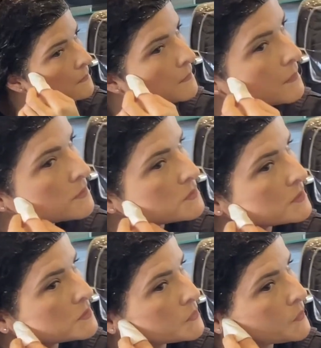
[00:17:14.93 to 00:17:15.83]
I just
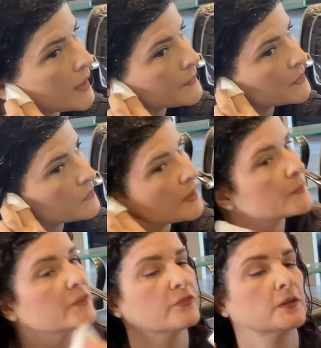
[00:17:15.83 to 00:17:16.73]
like to wrap it around
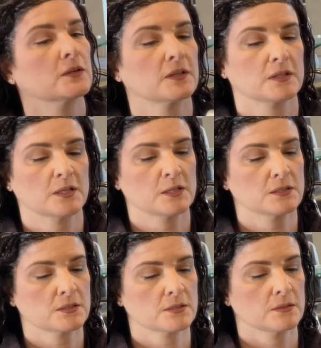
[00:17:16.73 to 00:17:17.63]
my finger like
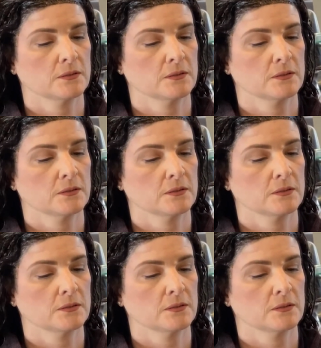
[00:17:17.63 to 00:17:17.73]
this.